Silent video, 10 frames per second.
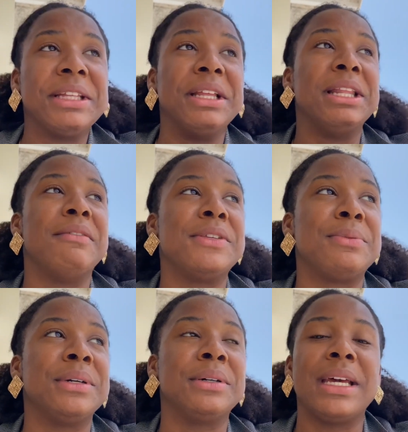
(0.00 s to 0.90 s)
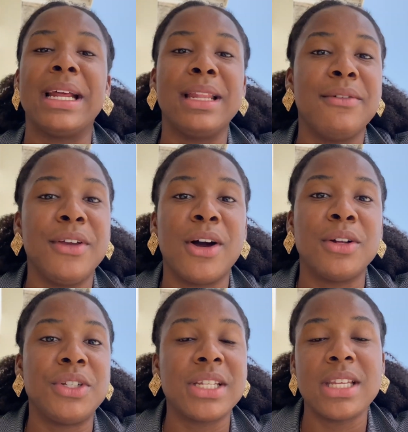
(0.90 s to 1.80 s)
The love is real, and I love y'all
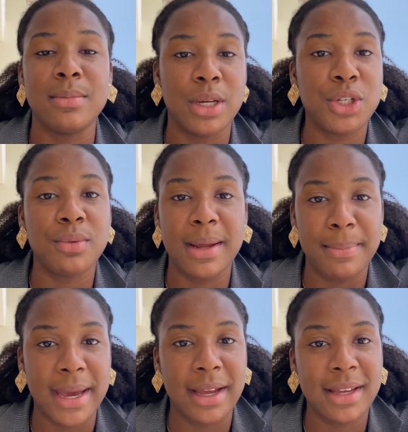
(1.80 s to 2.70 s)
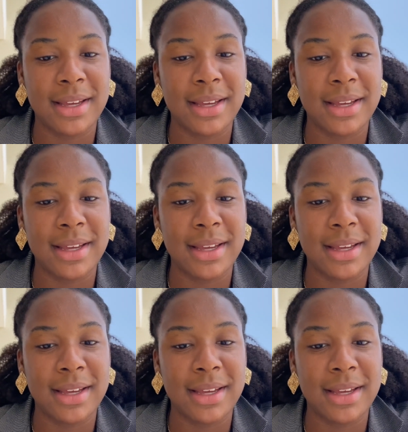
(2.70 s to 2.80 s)
just as much right back.